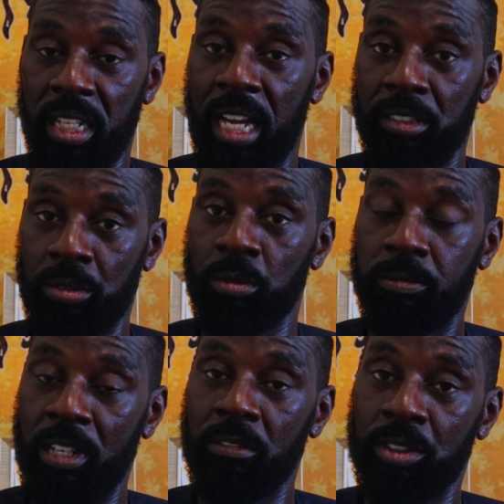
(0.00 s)
the actual
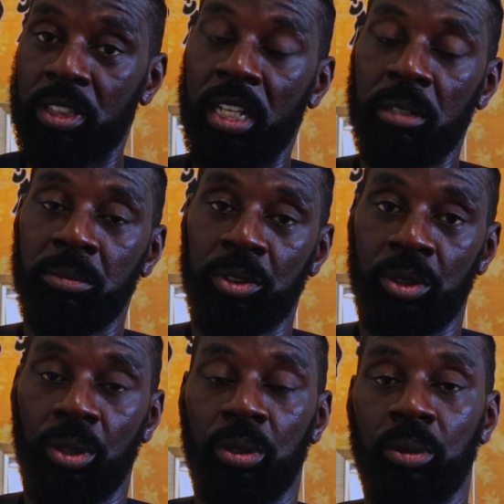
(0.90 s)
pharaoh's name.
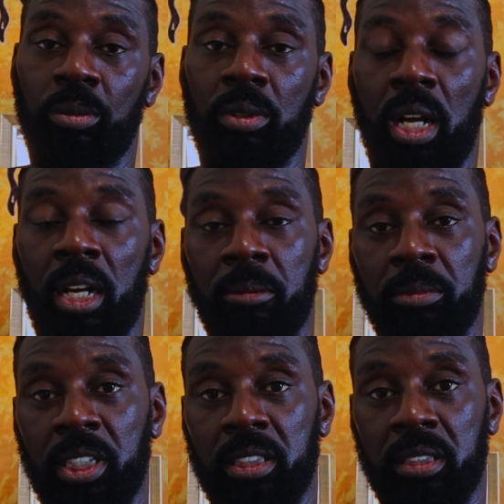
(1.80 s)
So
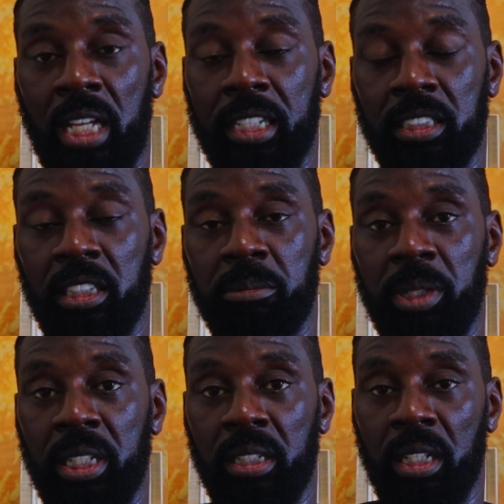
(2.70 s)
um, it's actually
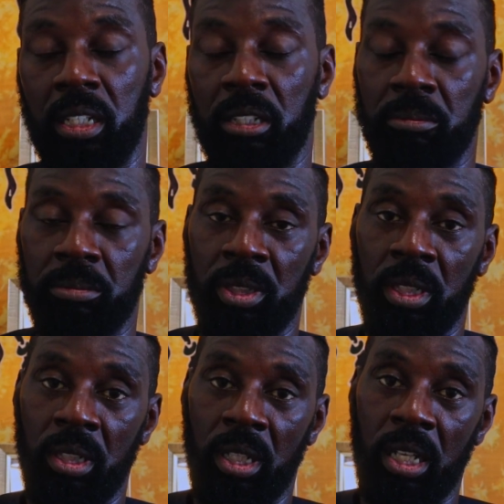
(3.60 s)
been um,
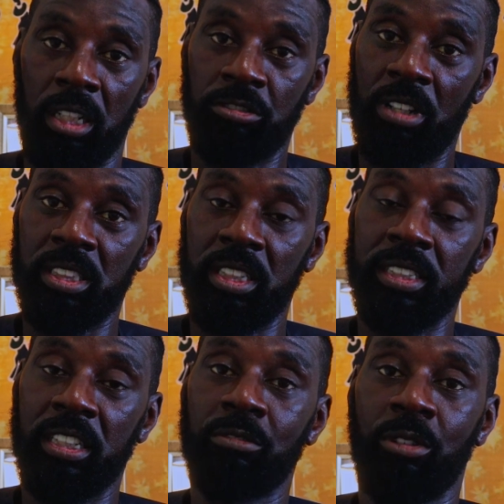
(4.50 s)
uh,
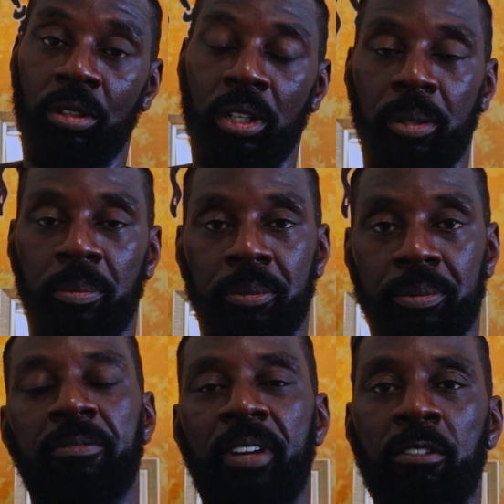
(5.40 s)
translated wrong.
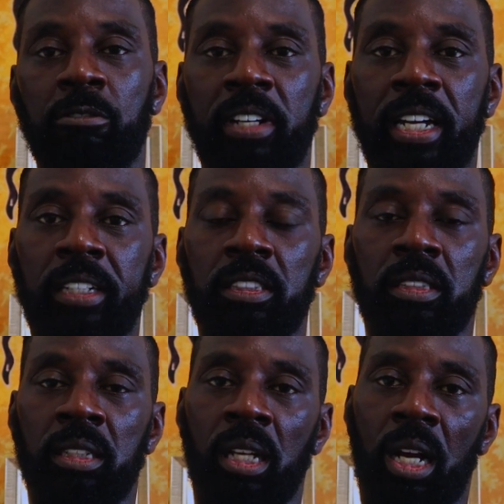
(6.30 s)
The pharaoh
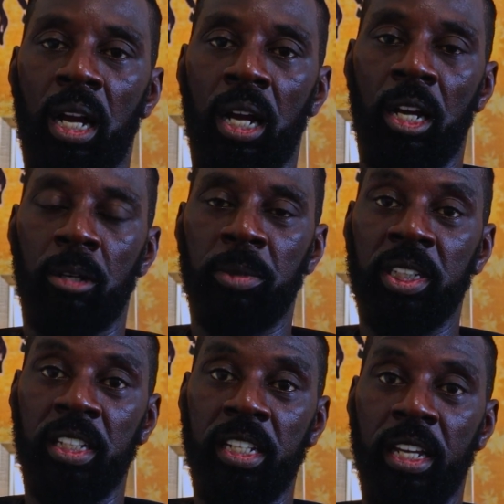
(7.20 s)
reigned Um,
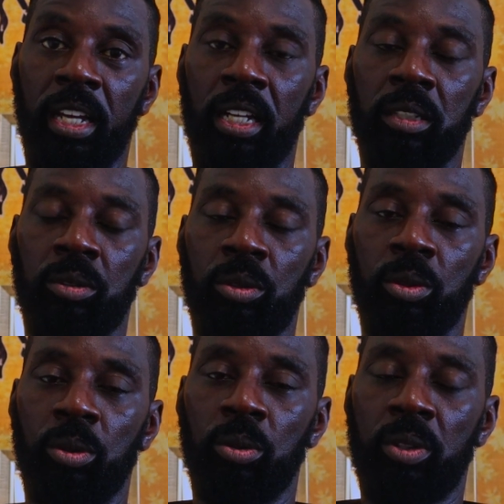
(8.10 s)
in the year
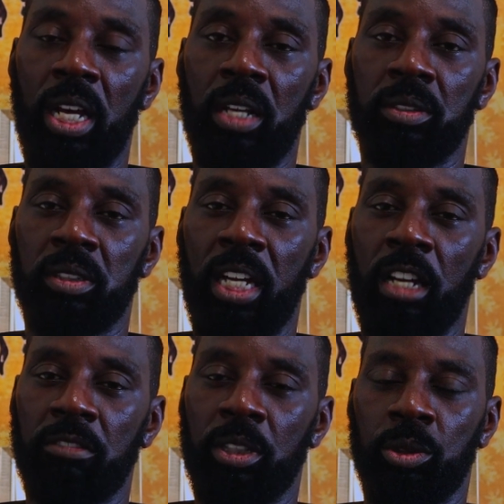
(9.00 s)
two thousand
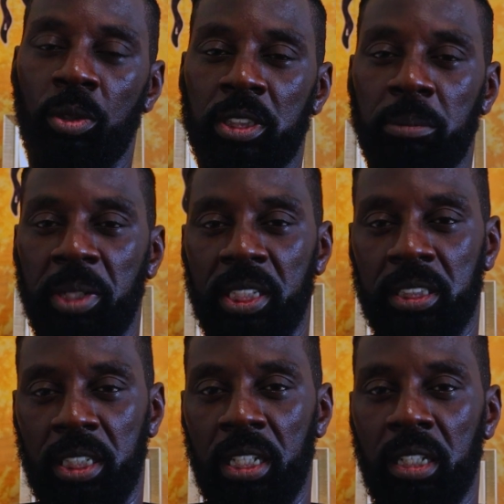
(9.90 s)
nine hundred twenty B
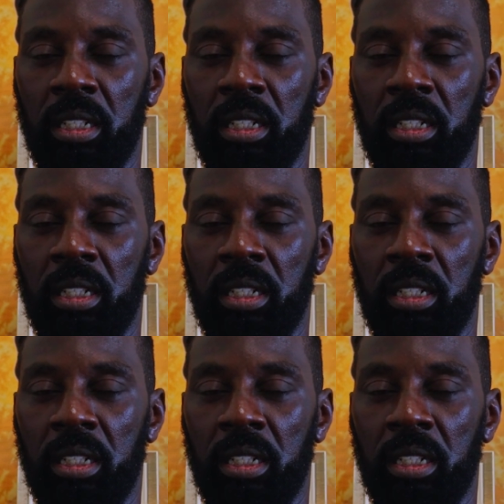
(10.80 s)
C,